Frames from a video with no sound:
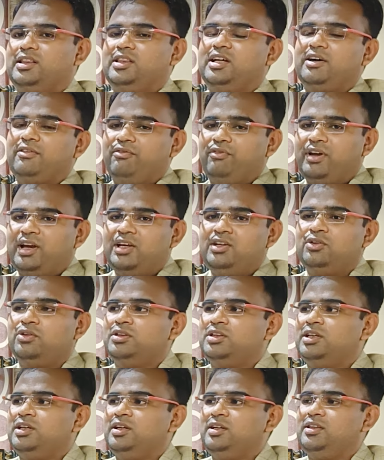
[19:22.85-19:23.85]
The way you
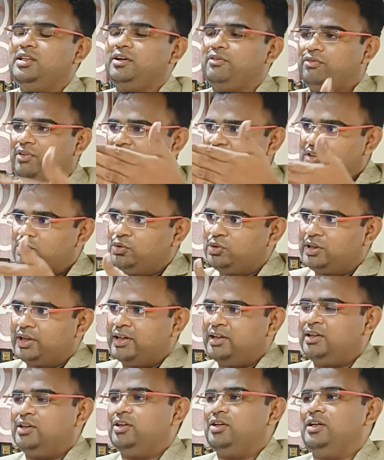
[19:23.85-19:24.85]
think, the way you
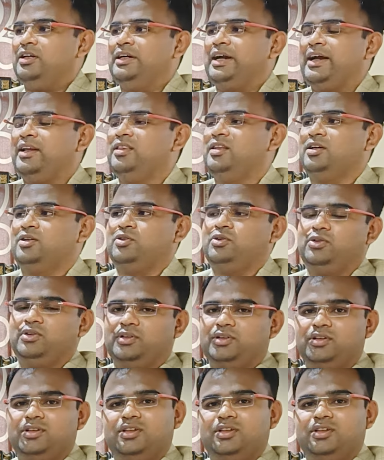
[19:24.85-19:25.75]
can write, write the code.